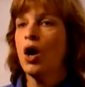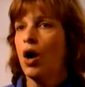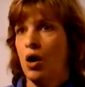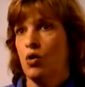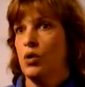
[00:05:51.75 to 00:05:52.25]

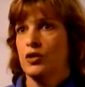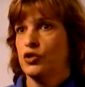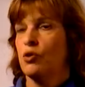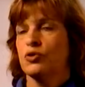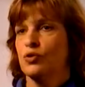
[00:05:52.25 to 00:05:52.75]
oh,
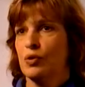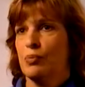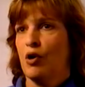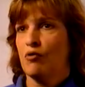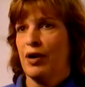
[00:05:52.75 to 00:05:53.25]
don't do the
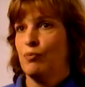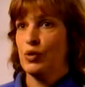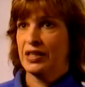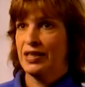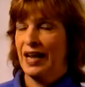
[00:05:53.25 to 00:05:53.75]
program, we
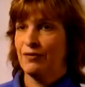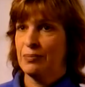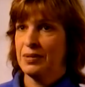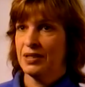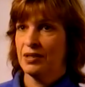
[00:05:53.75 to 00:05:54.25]
didn't have a
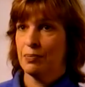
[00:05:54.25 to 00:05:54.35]
media